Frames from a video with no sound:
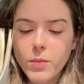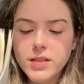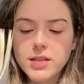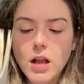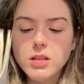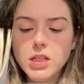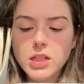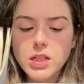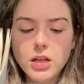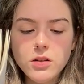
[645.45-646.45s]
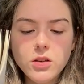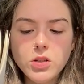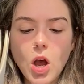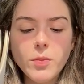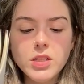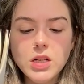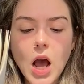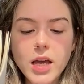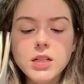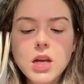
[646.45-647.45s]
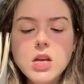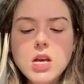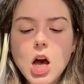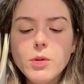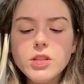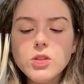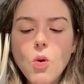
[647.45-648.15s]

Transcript: Mrs. Elton, indeed, could not be denied, and Mrs.